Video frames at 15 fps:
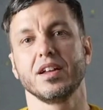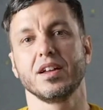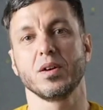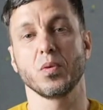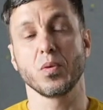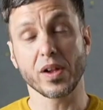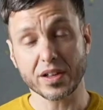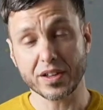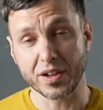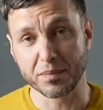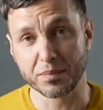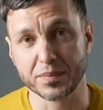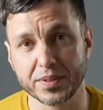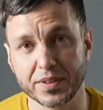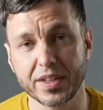Welcome.
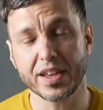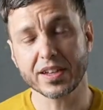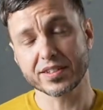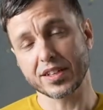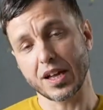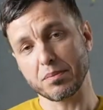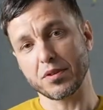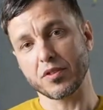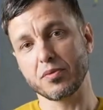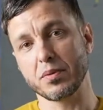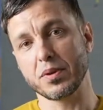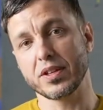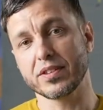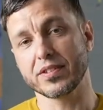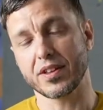In the next couple of
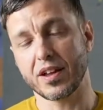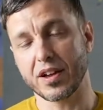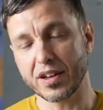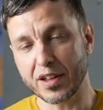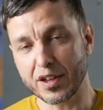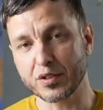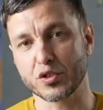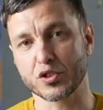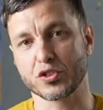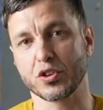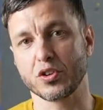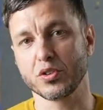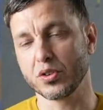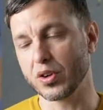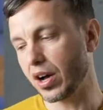minutes, I'd like to show
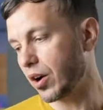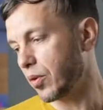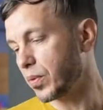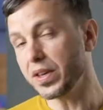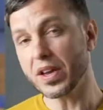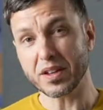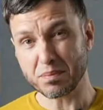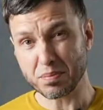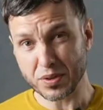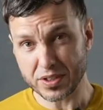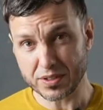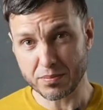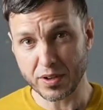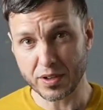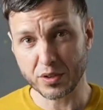you how we at
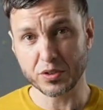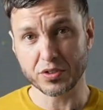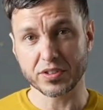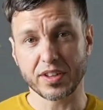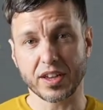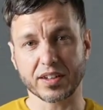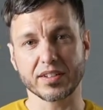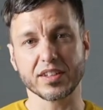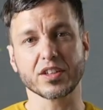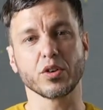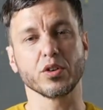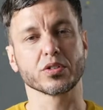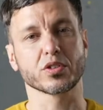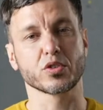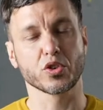Prisma use a technique
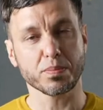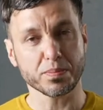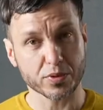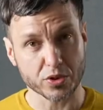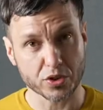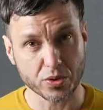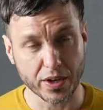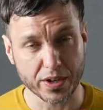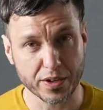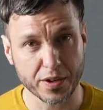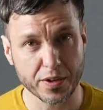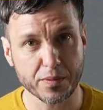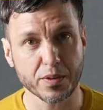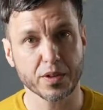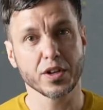called crypto shredding